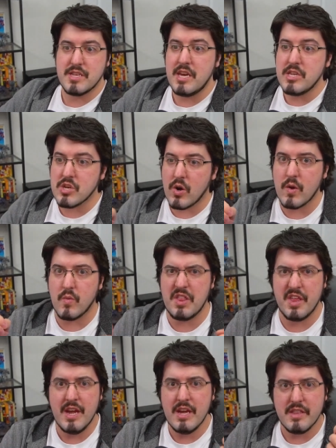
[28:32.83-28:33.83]
He's going
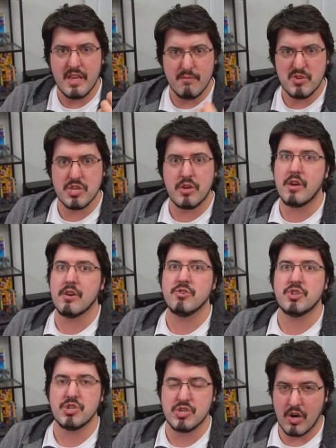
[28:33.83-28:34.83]
with the obscure
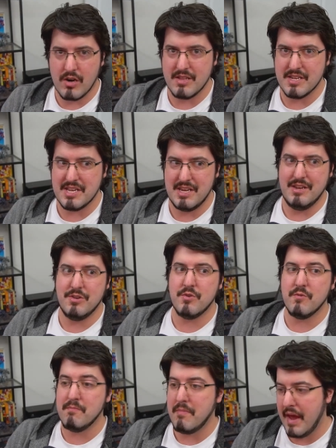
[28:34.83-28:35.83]
charlatan
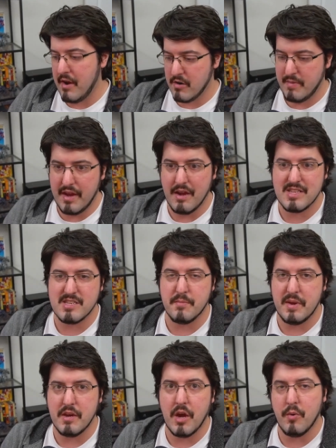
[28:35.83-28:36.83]
who may or may not still
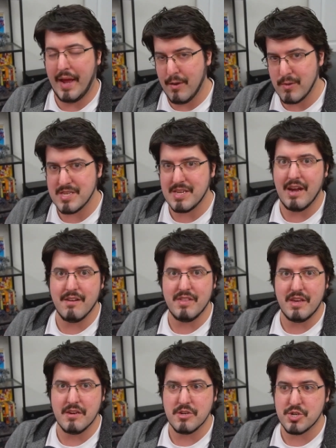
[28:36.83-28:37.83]
be known outside of
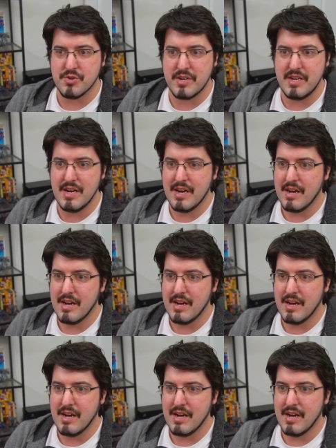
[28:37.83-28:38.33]
the industry.